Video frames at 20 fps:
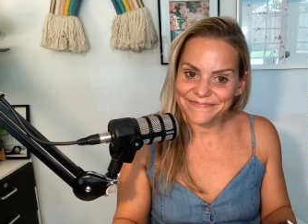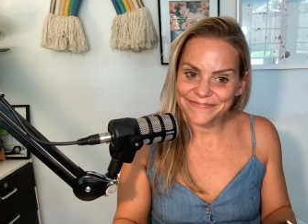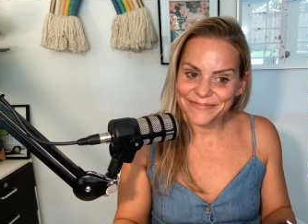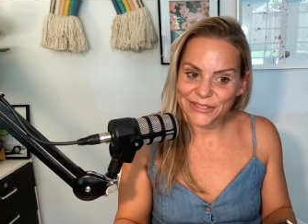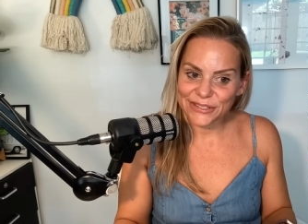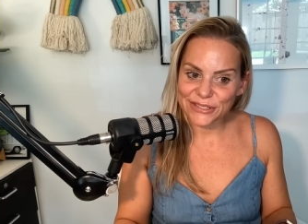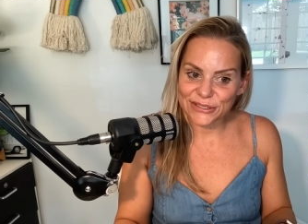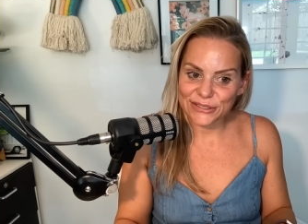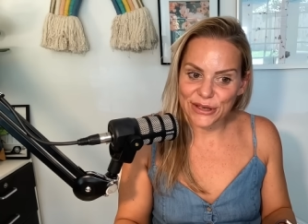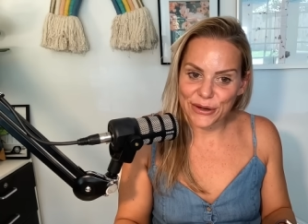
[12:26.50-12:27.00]

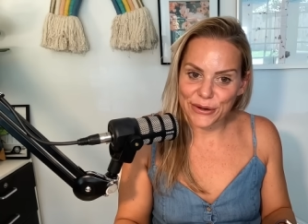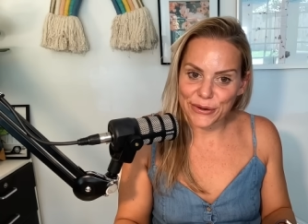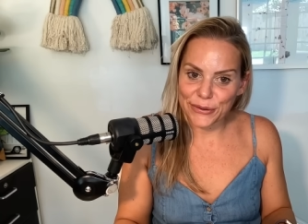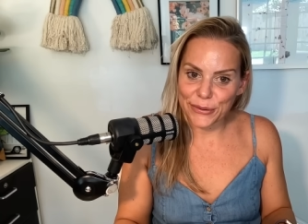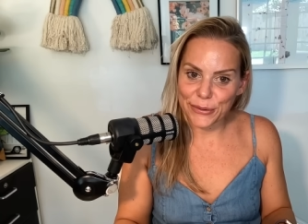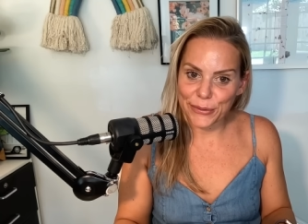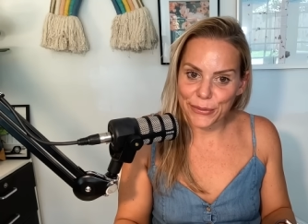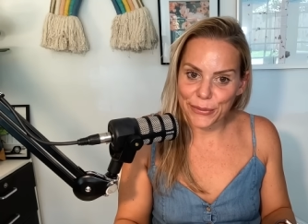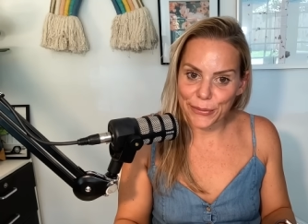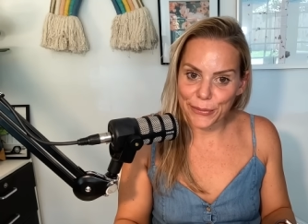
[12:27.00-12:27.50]

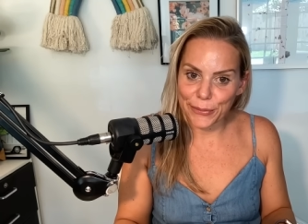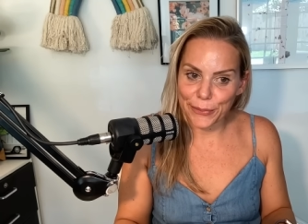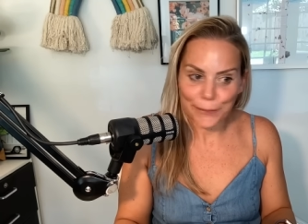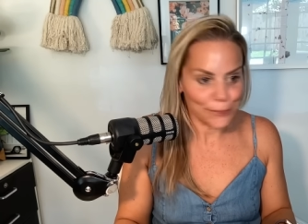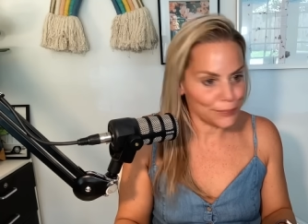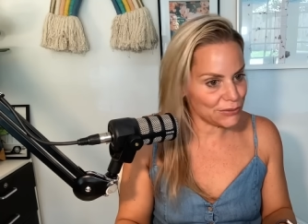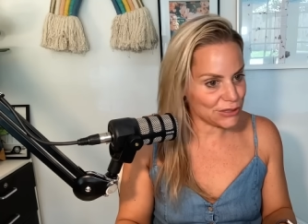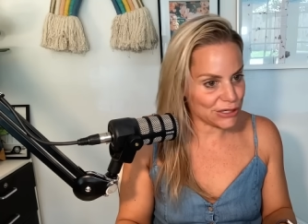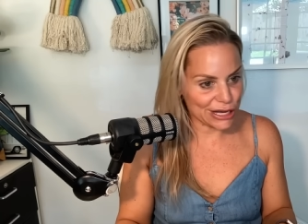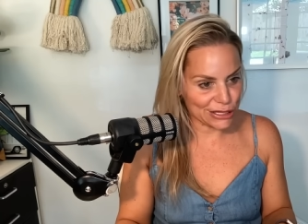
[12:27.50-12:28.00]
So
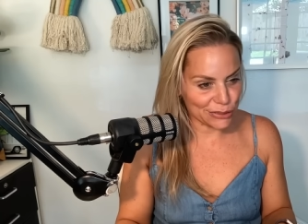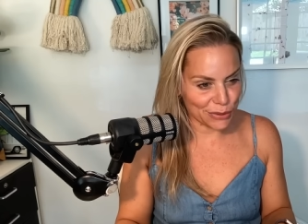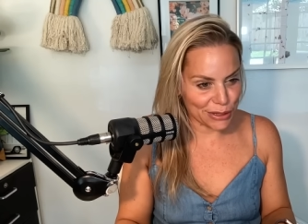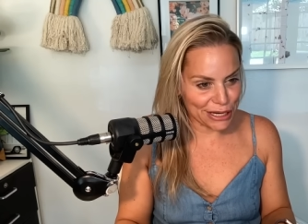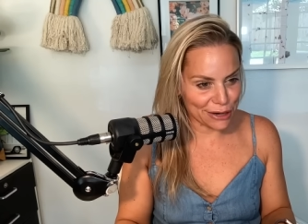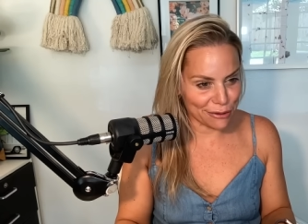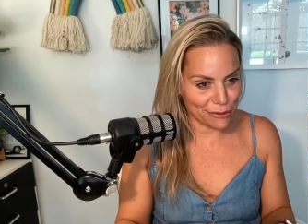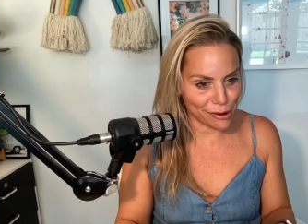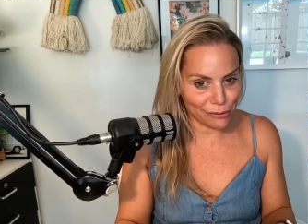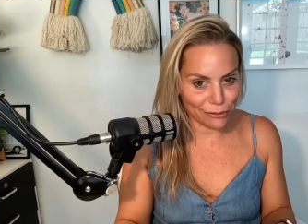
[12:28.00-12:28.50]
do you guys want to
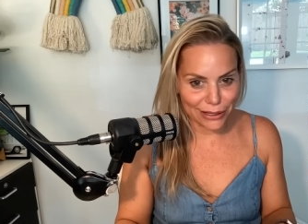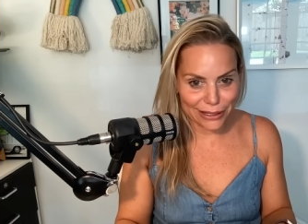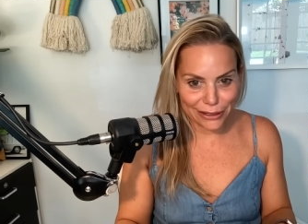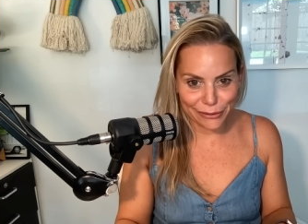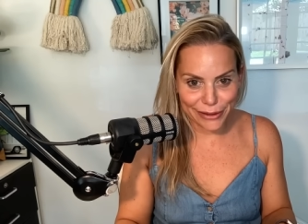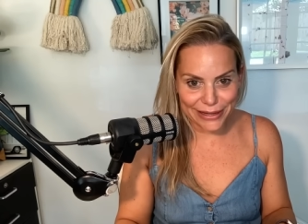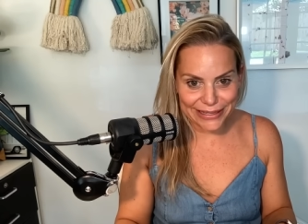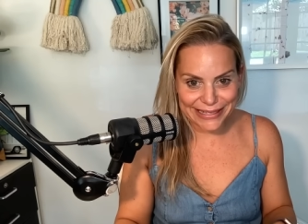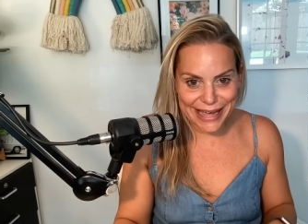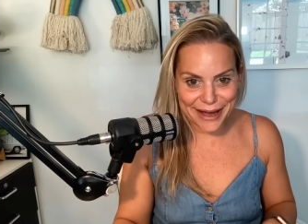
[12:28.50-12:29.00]
hear what really
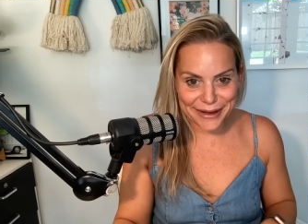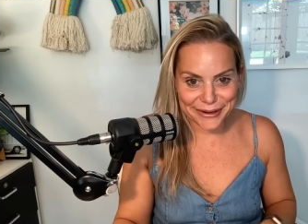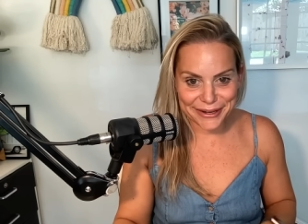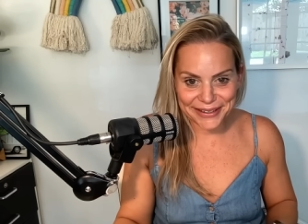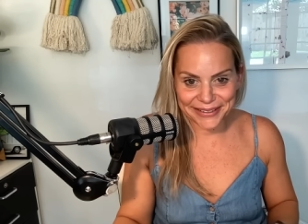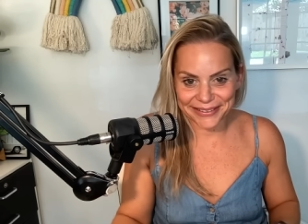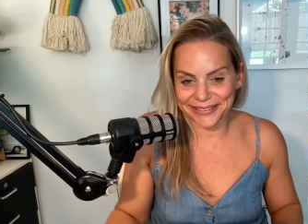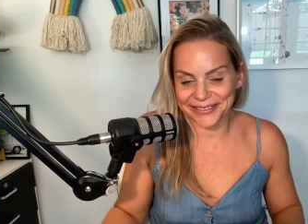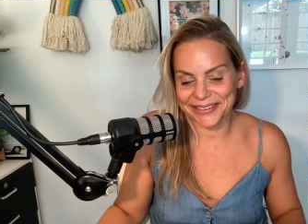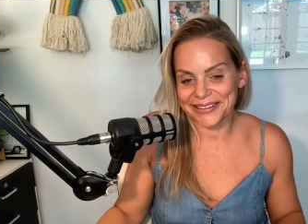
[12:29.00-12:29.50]
went down?
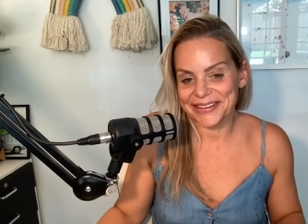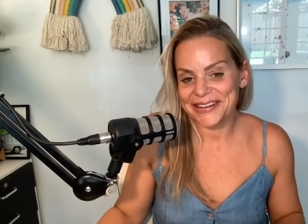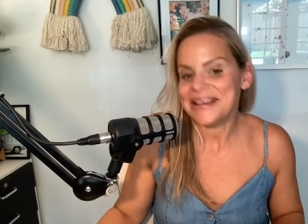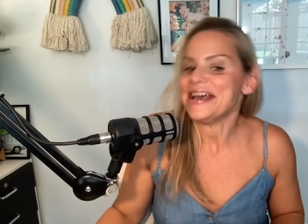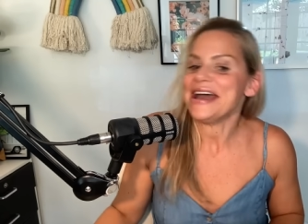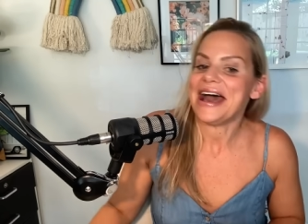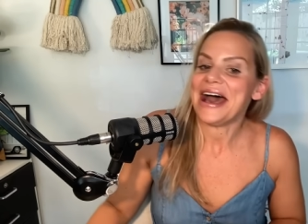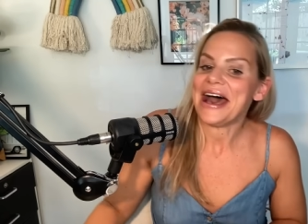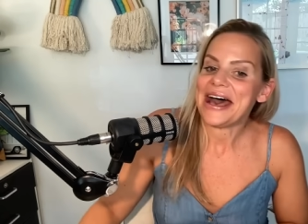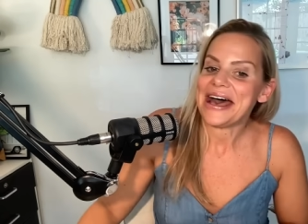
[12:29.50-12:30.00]

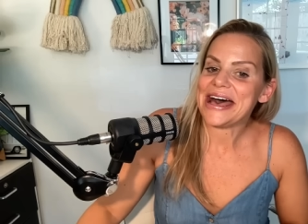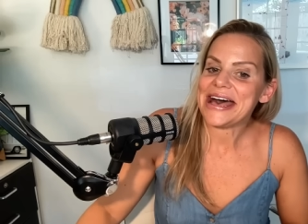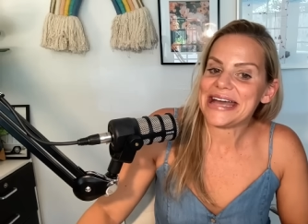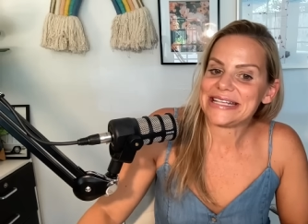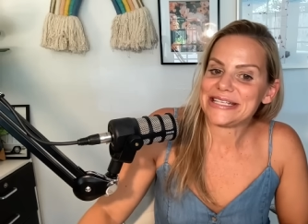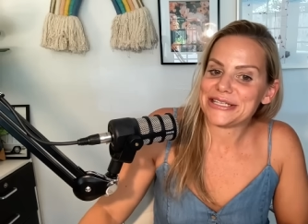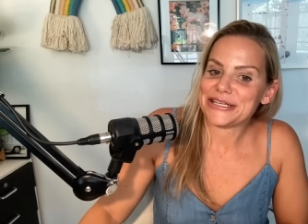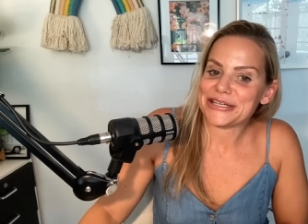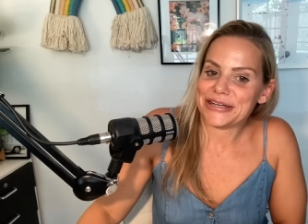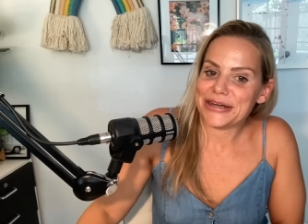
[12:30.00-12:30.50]
I
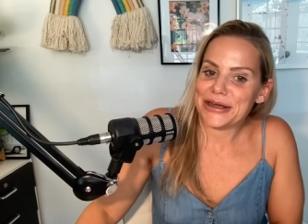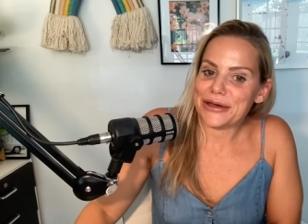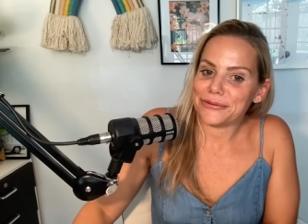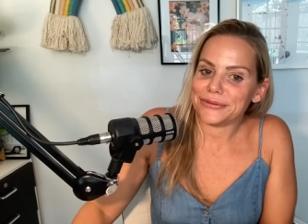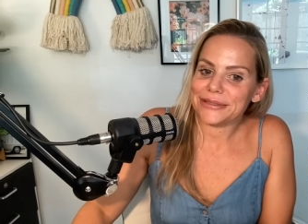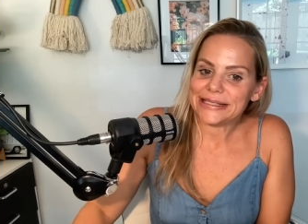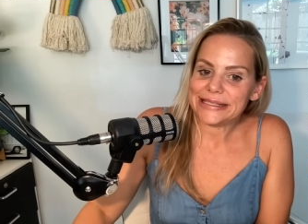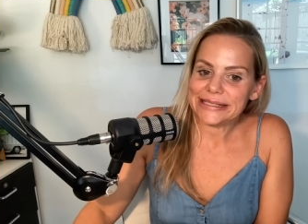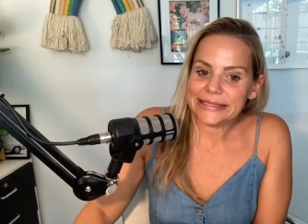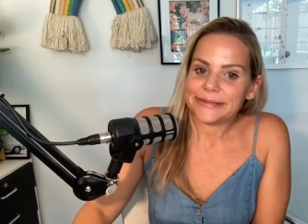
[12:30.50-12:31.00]
took
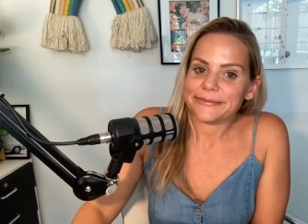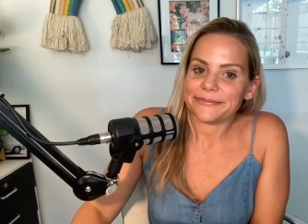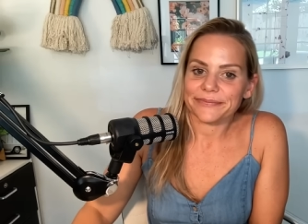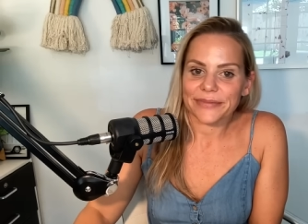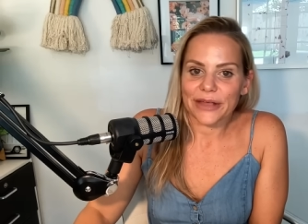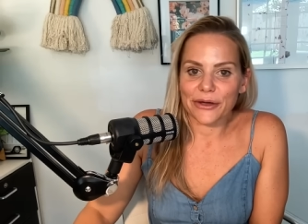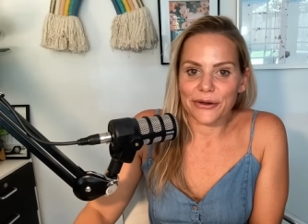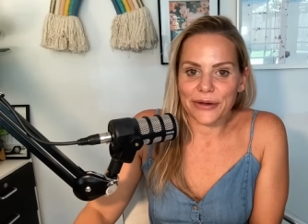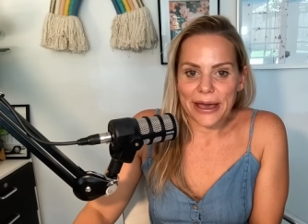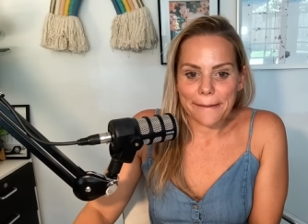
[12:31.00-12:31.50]
notes.
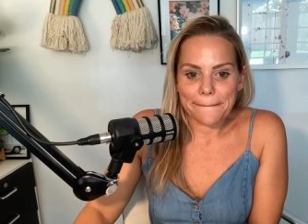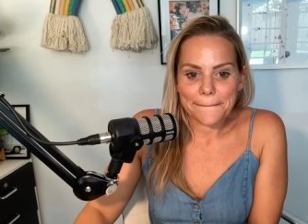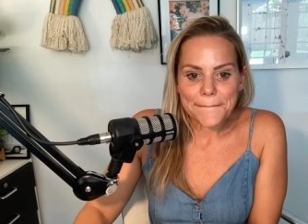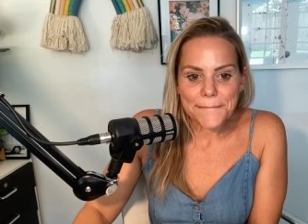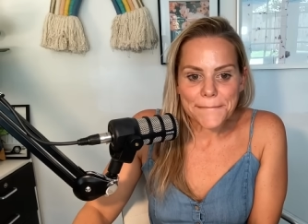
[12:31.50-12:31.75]
Okay.